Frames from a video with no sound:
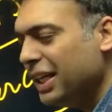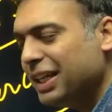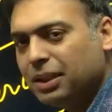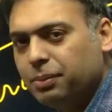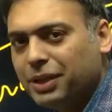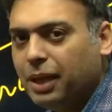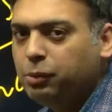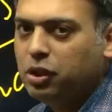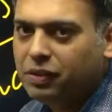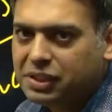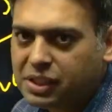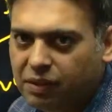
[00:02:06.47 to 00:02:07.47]
will take some time,
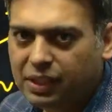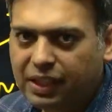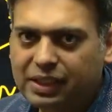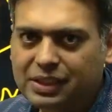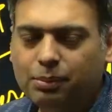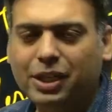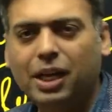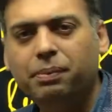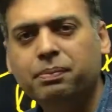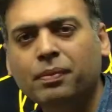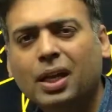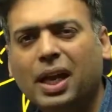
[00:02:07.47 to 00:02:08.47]
university will take some
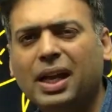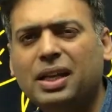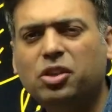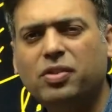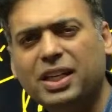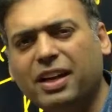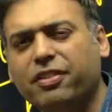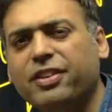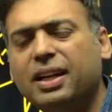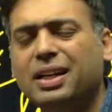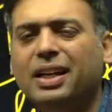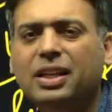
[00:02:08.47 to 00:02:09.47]
time, and you will
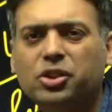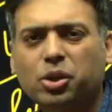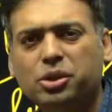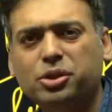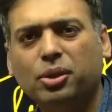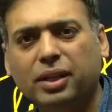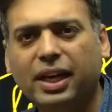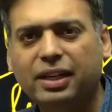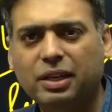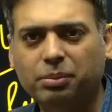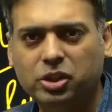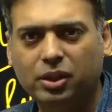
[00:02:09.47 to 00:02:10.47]
definitely short
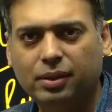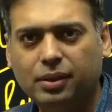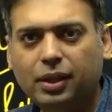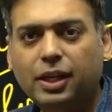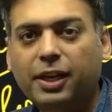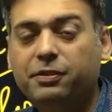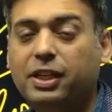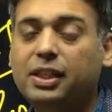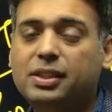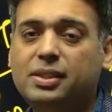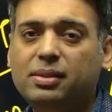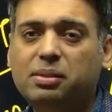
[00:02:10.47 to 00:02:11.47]
get admission. If there
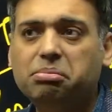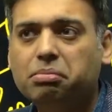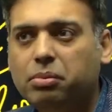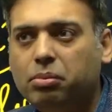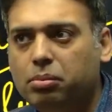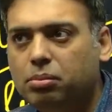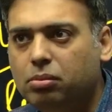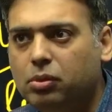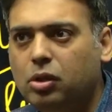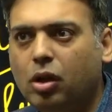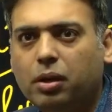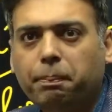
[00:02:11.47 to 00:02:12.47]
is
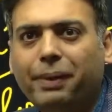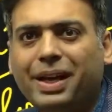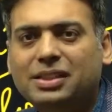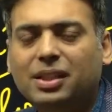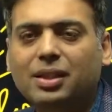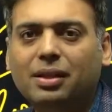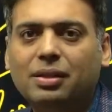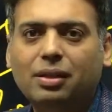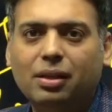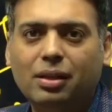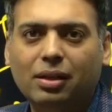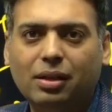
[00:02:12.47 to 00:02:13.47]
not major
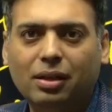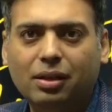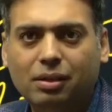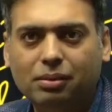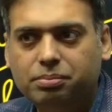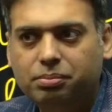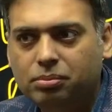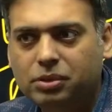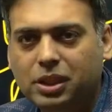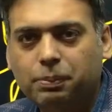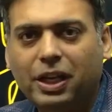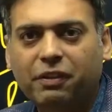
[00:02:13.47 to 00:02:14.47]

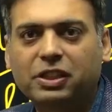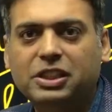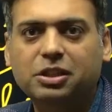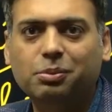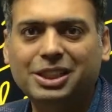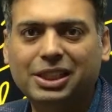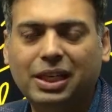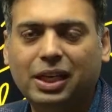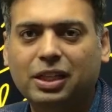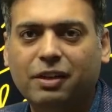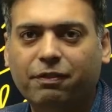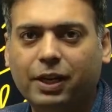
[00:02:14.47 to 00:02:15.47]
something which is
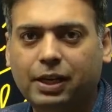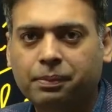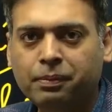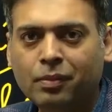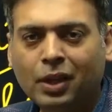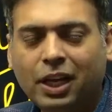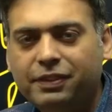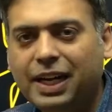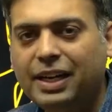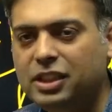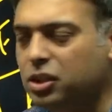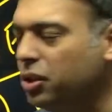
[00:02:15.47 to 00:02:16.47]
missing in the file, if
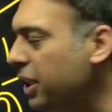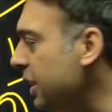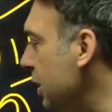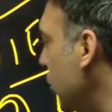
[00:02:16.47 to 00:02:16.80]
that is not